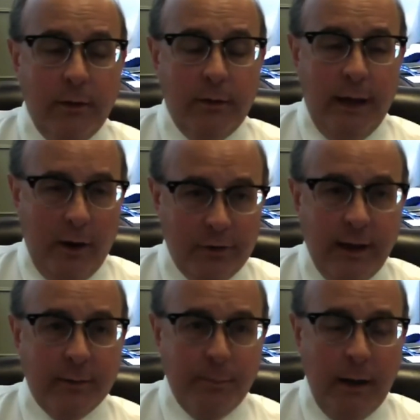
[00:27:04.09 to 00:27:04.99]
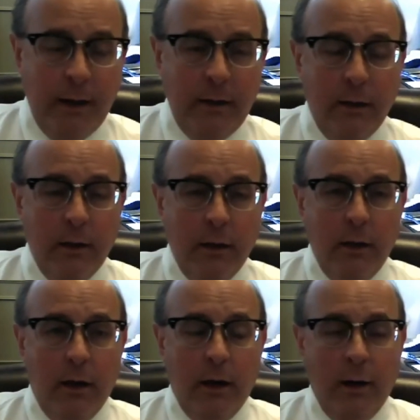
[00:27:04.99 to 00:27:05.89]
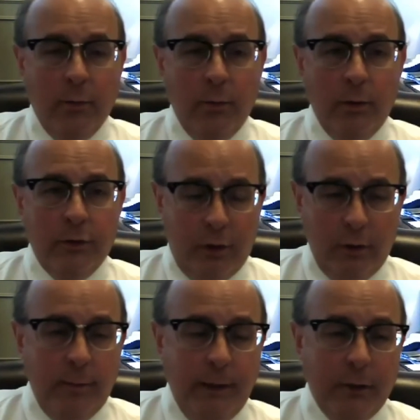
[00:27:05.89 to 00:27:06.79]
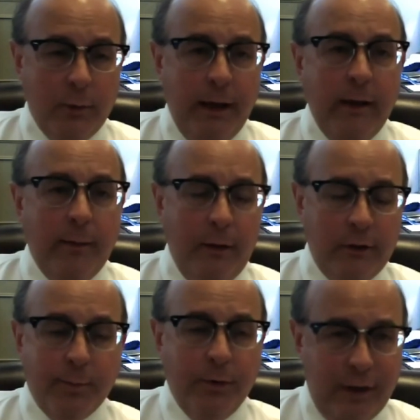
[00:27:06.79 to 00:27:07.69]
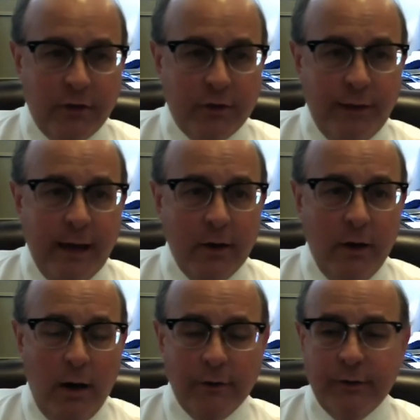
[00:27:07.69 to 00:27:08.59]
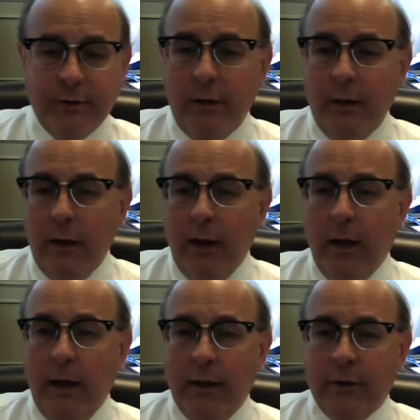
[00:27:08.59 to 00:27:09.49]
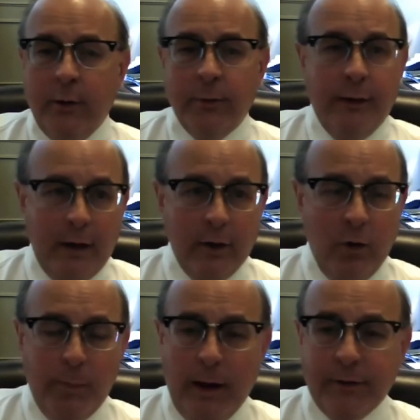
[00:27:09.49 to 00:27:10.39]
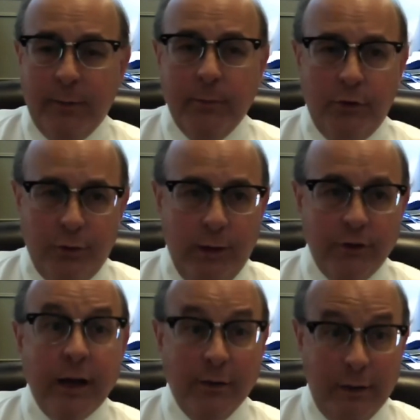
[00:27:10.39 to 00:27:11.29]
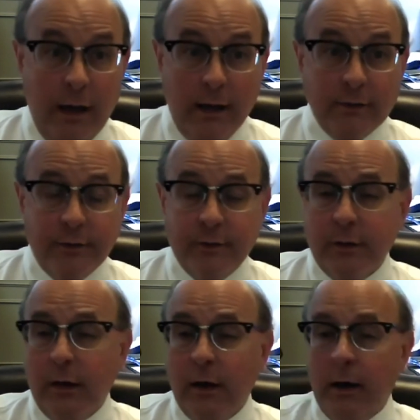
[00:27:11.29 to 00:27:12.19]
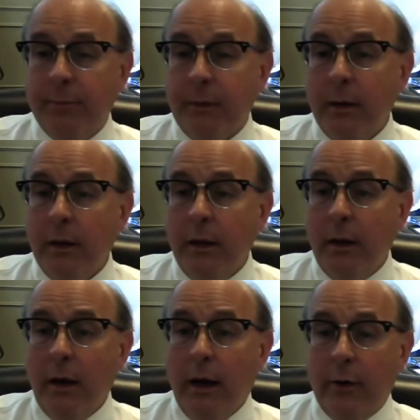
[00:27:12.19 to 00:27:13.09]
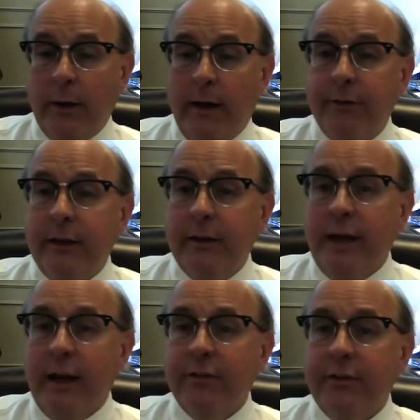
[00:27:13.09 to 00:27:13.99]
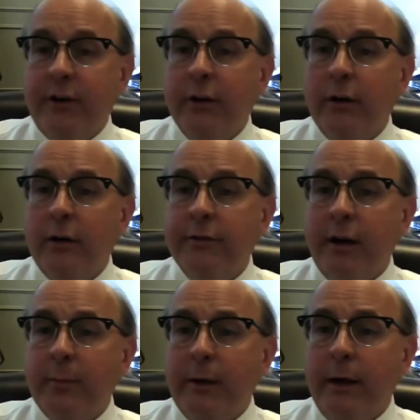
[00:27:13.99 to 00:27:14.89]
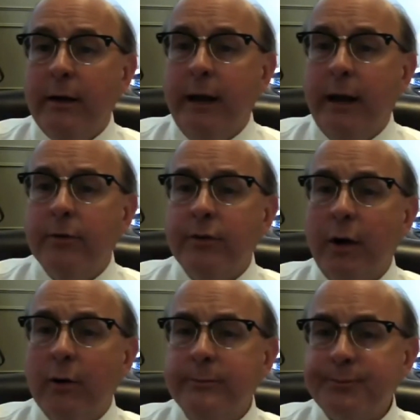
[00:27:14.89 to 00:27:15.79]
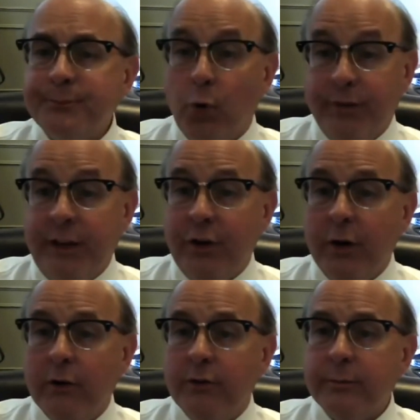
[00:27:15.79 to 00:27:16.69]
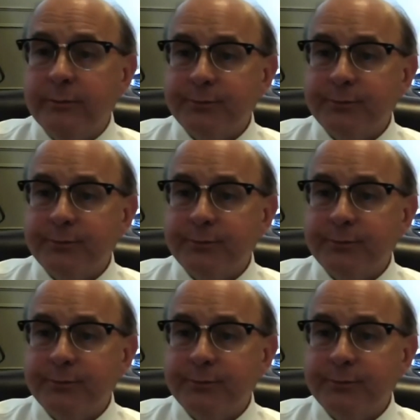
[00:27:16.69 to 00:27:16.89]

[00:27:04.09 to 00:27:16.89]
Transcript: CARES Act money, we'll certainly be able to pay at least a percentage of that cost. And in terms of how to go about them, you should reach out to us. I don't have the exact vendor in front of me right now, or vendors.